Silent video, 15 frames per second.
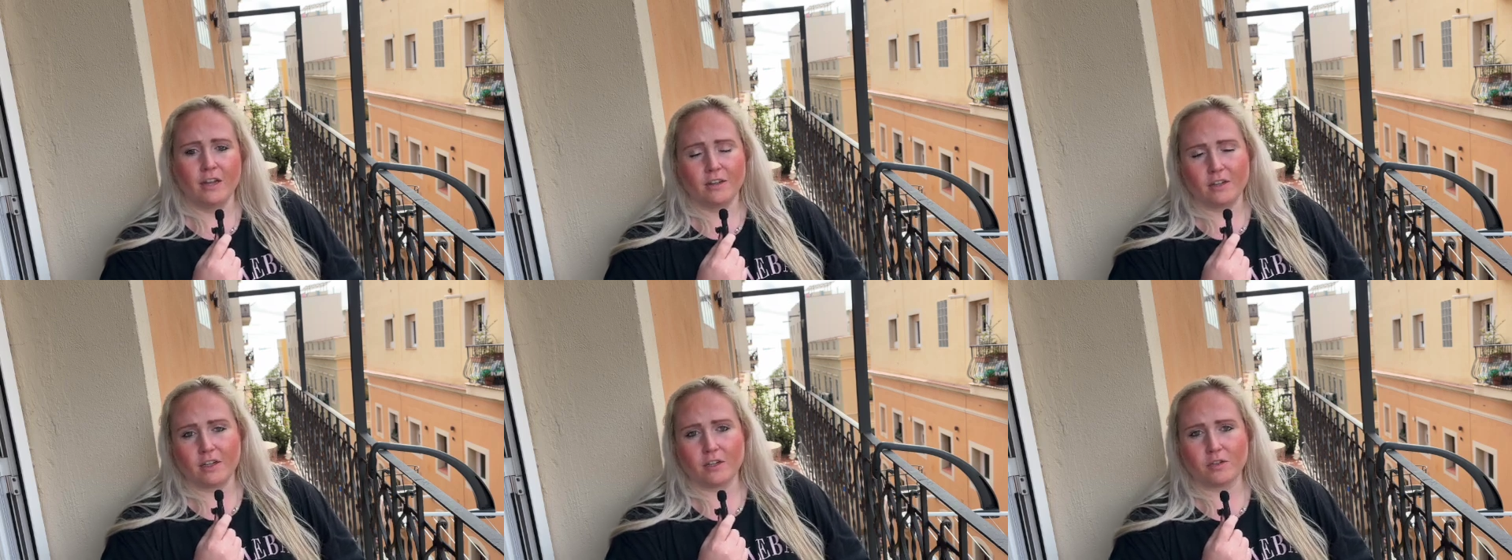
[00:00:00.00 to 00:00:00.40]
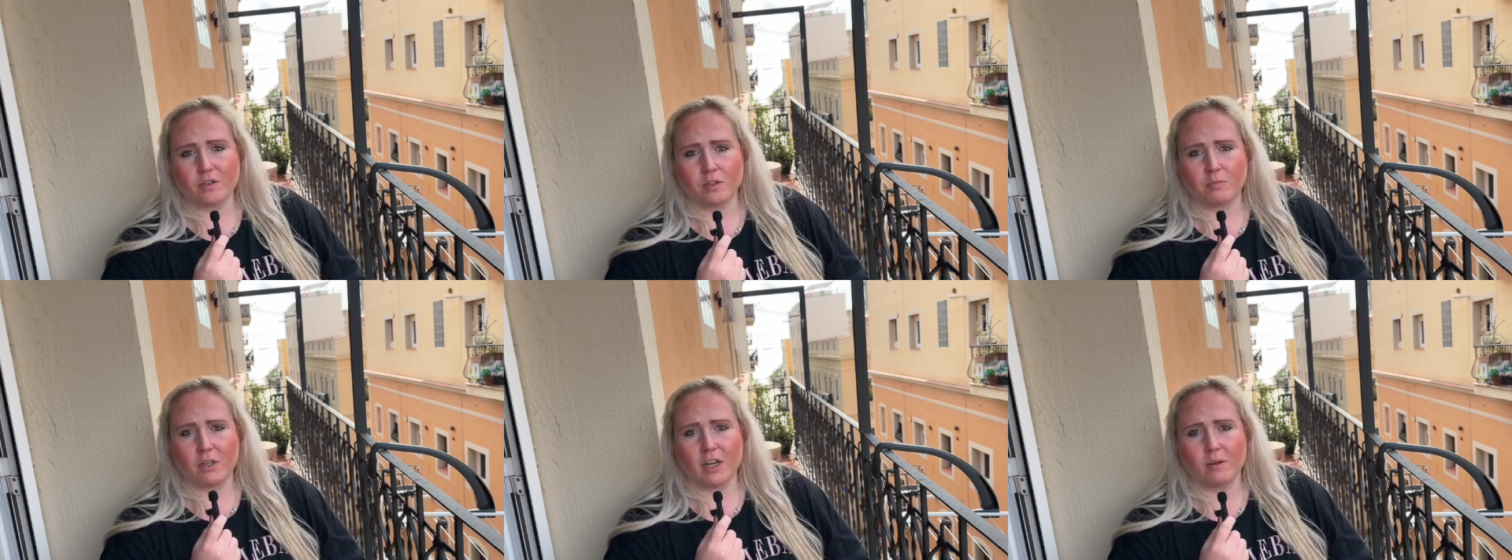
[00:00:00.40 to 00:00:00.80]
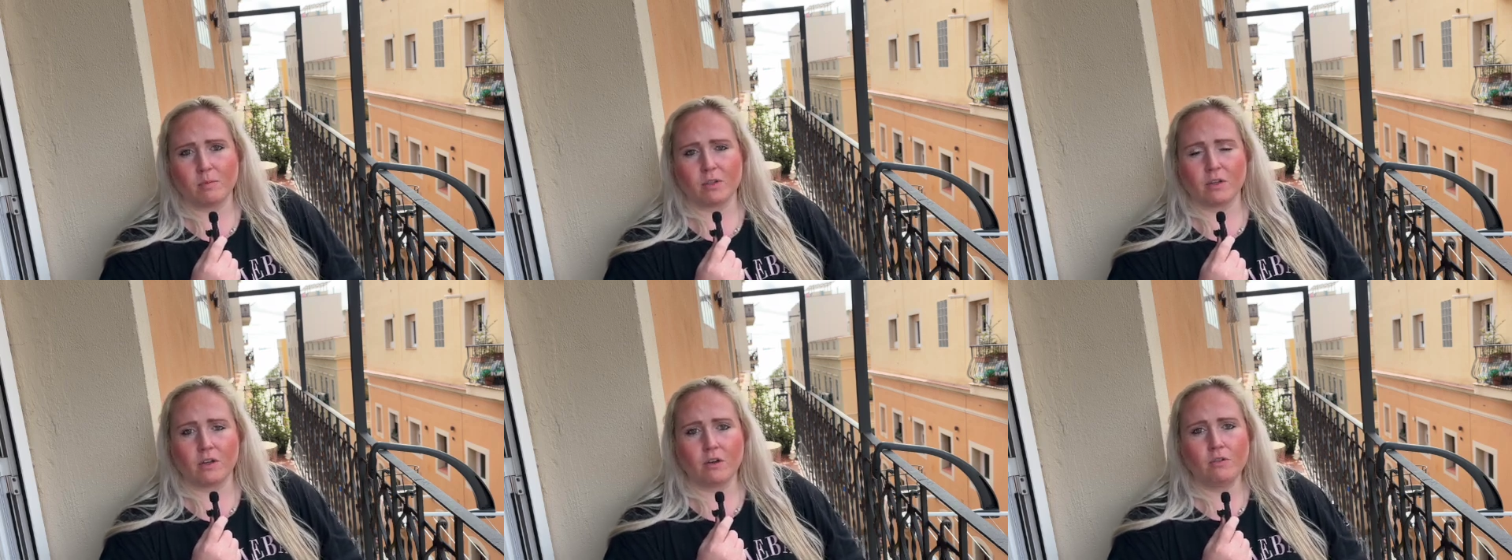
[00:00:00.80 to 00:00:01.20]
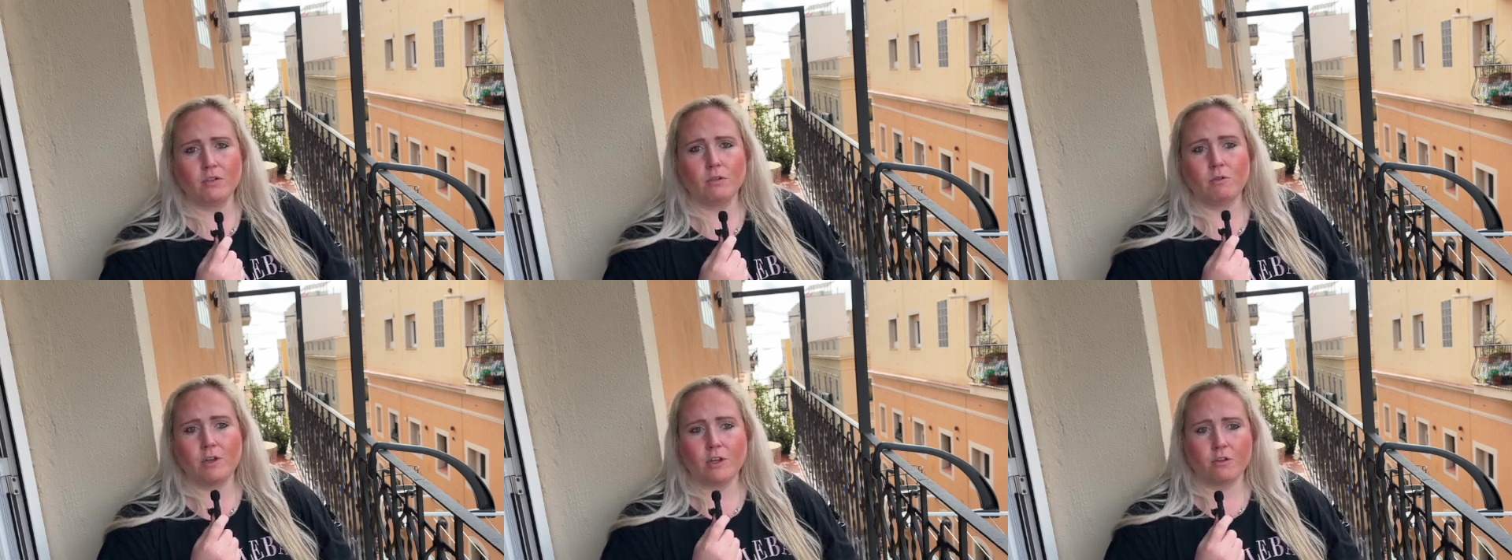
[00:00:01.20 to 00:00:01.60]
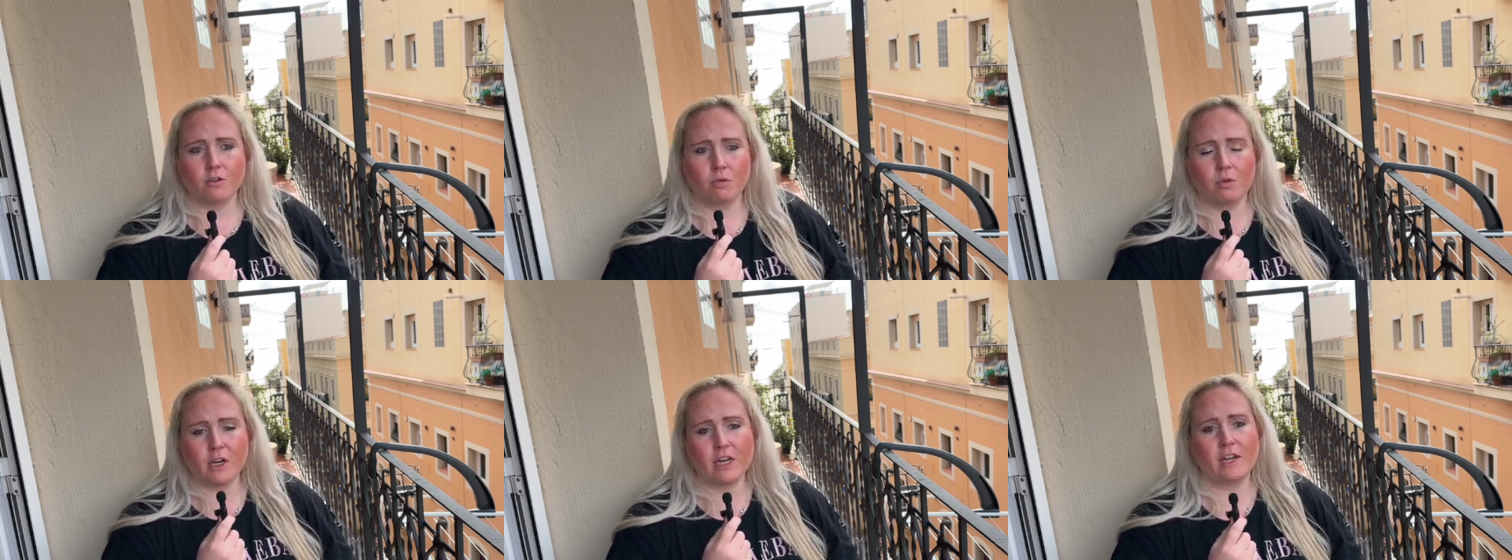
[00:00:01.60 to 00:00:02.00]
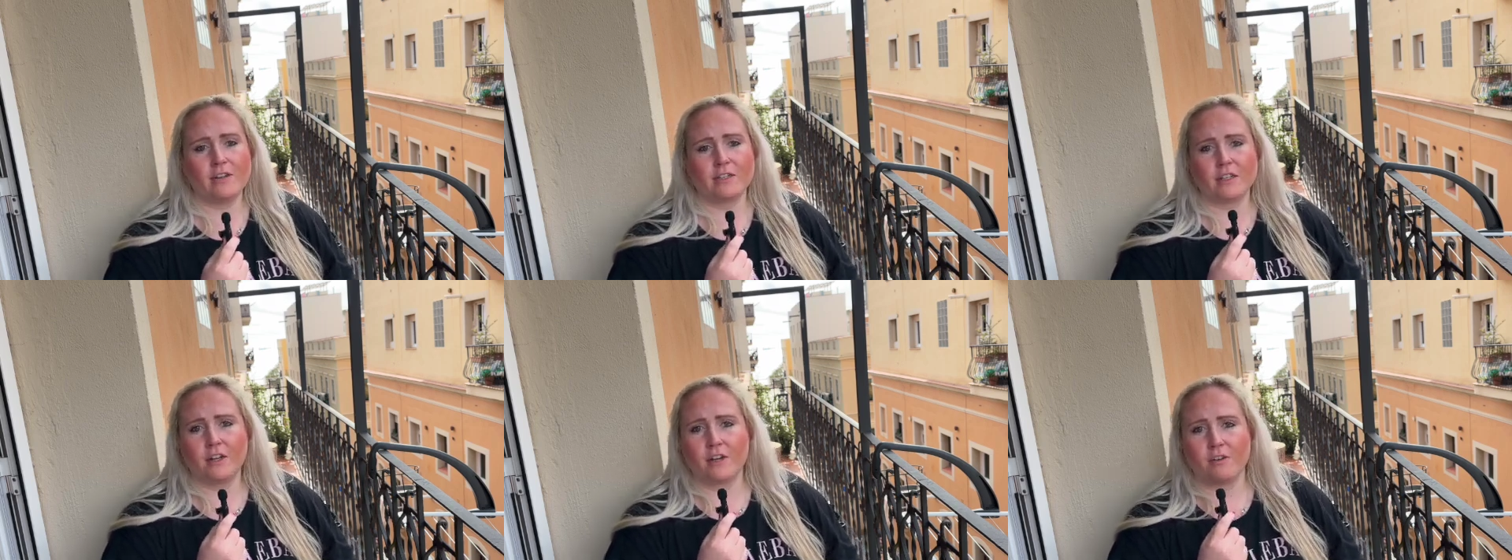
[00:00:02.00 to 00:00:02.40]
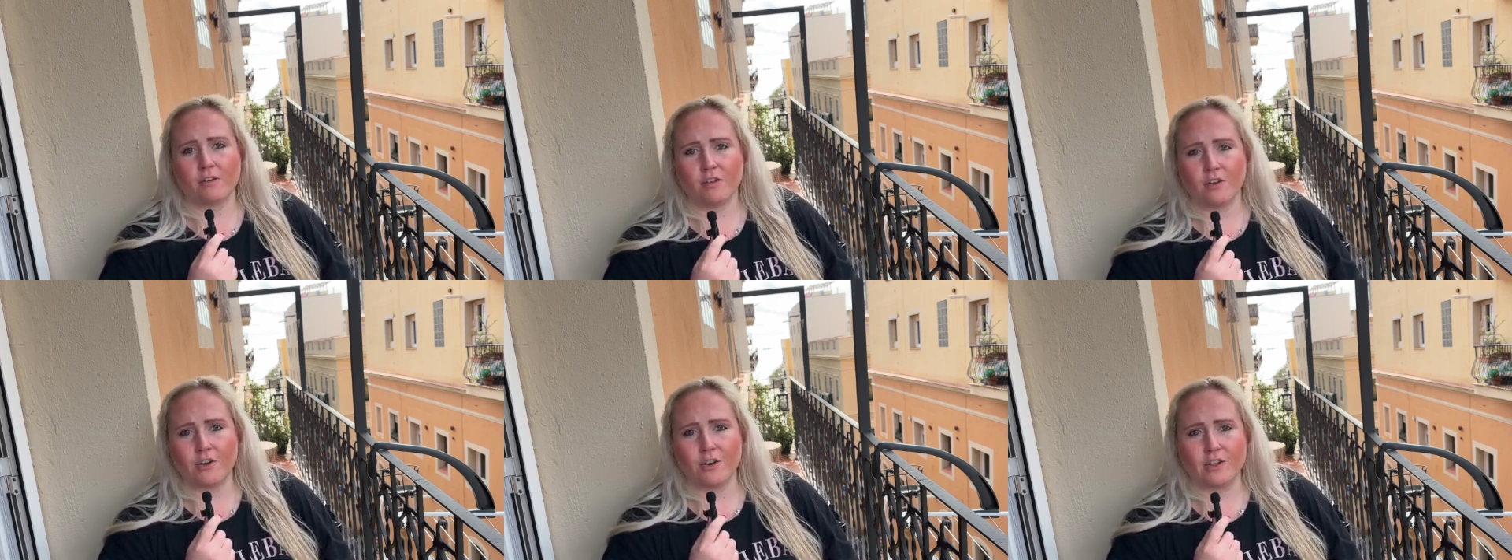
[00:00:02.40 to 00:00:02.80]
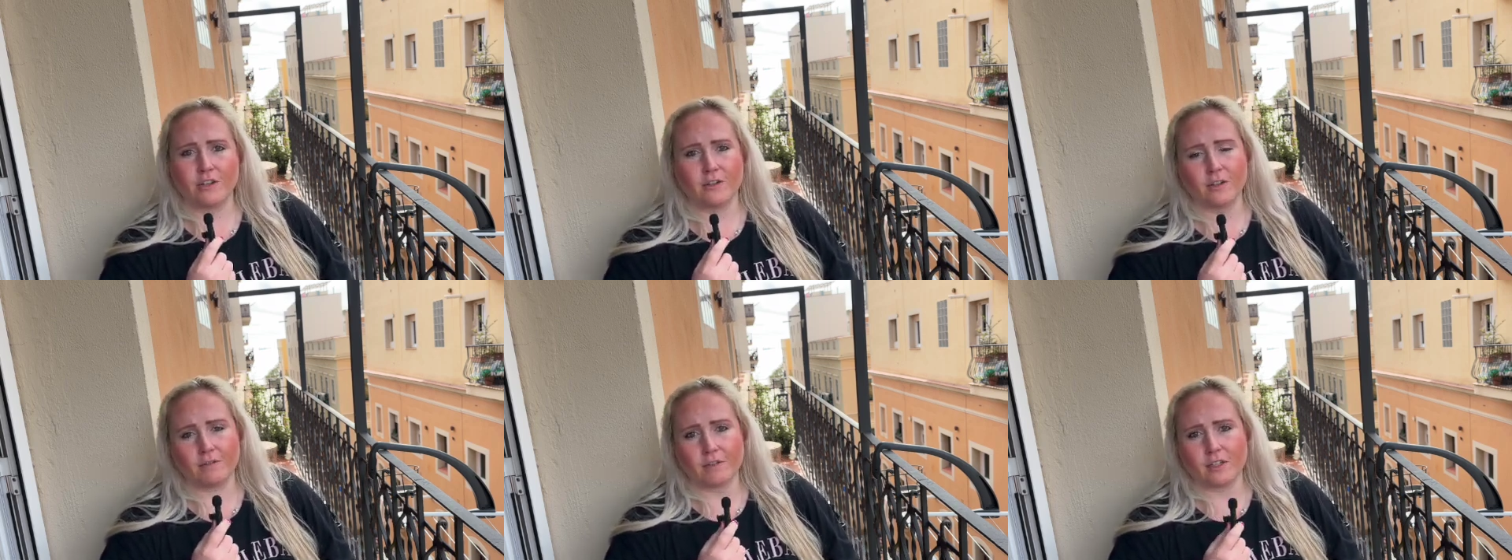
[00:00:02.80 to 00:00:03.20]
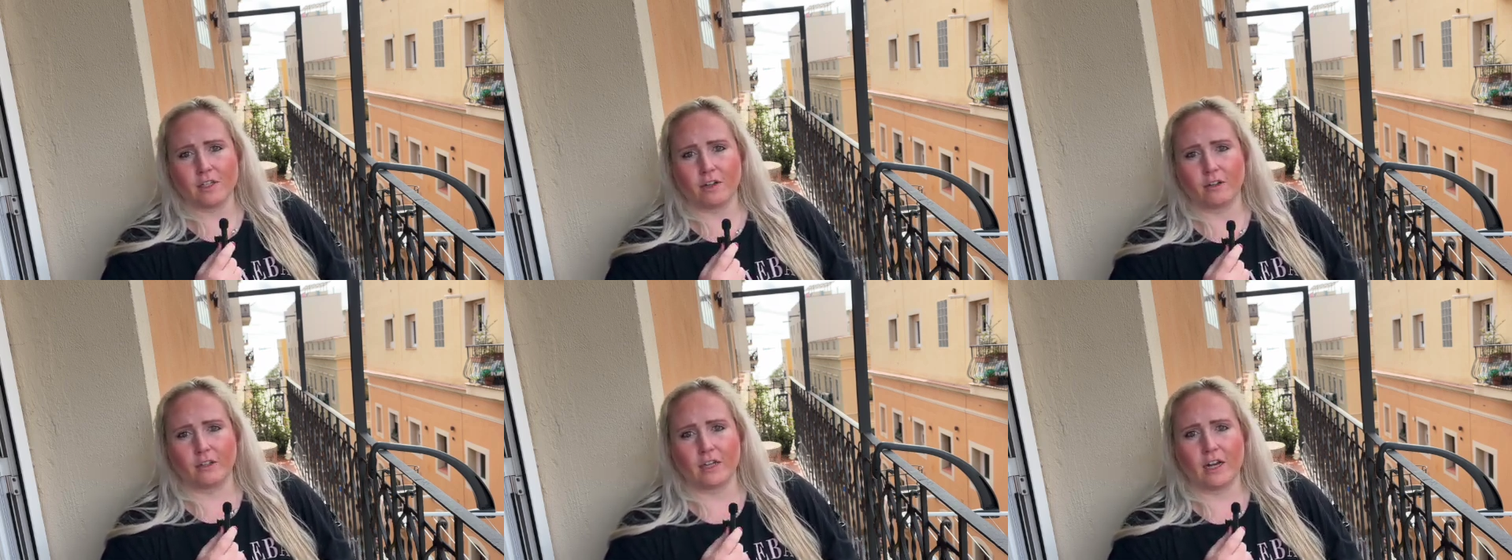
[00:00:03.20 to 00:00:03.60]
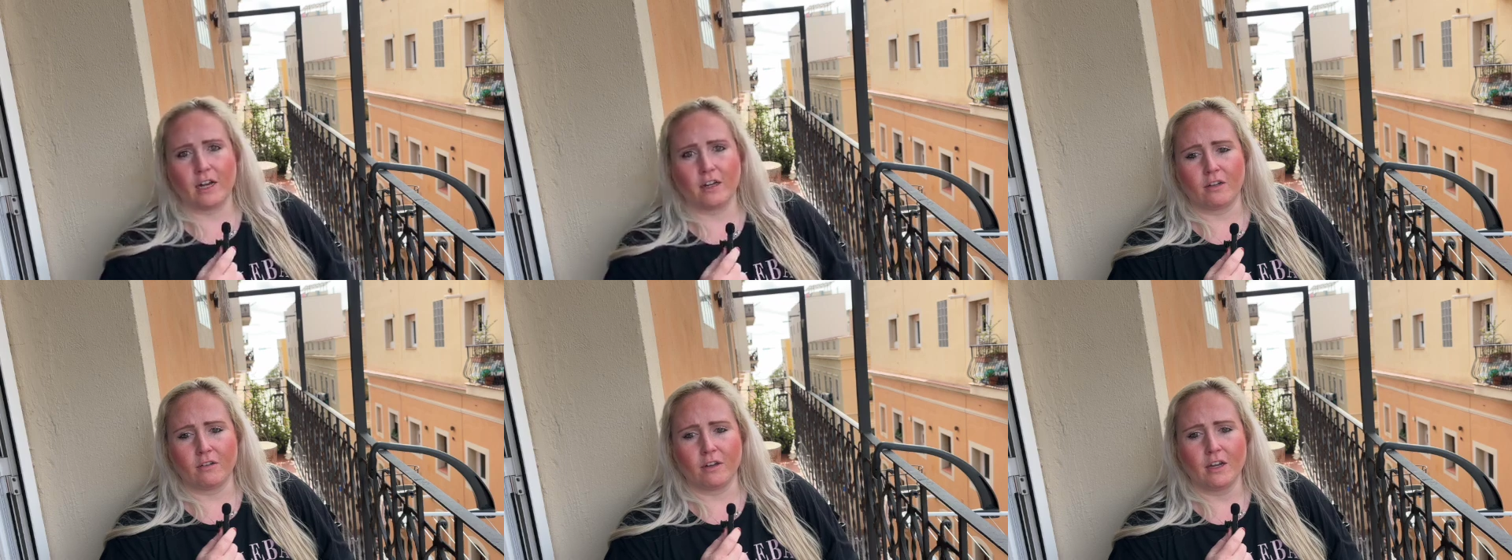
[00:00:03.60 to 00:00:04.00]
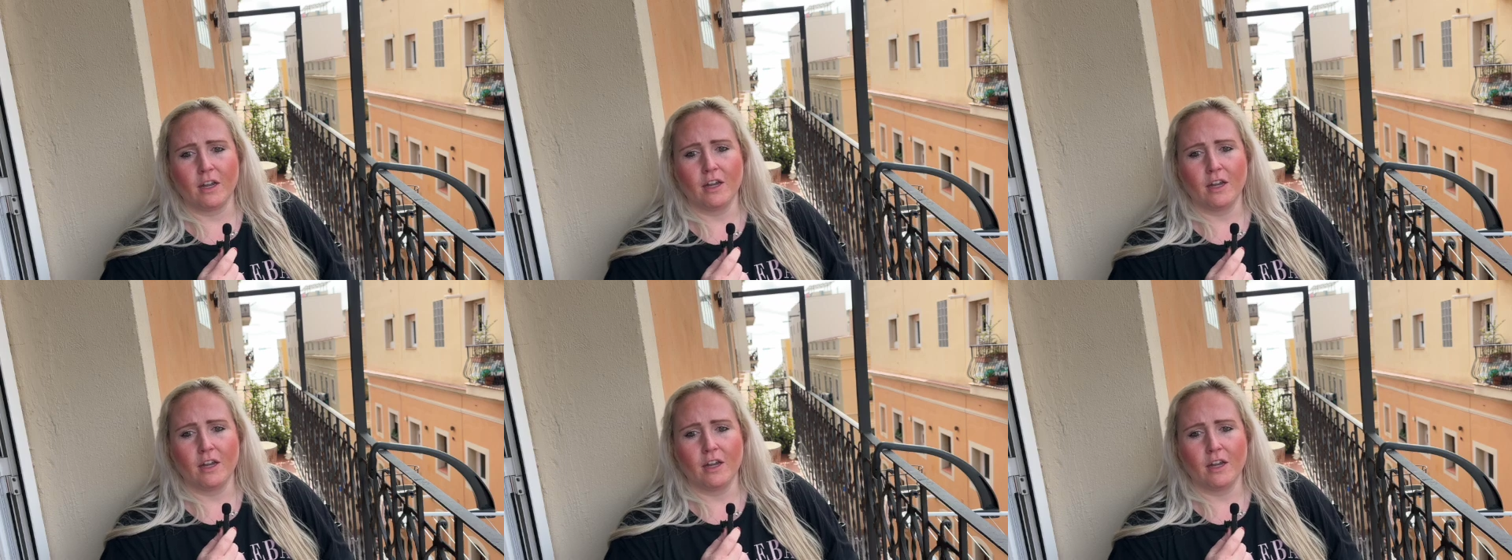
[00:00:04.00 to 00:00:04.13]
You know, sometimes like, oh, do it in your 20s and in your 30s, you have to settle down.